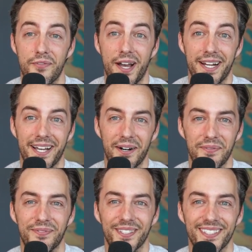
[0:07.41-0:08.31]
find
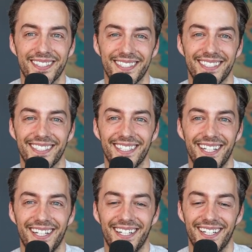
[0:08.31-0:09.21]
helpful.
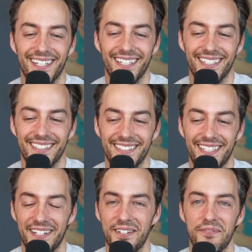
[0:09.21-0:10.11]

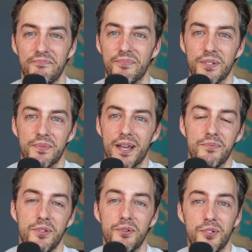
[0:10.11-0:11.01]
And
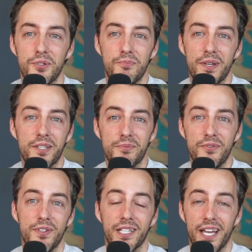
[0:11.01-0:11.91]
sometimes YouTube makes me
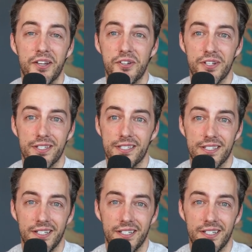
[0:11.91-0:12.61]
feel anxious,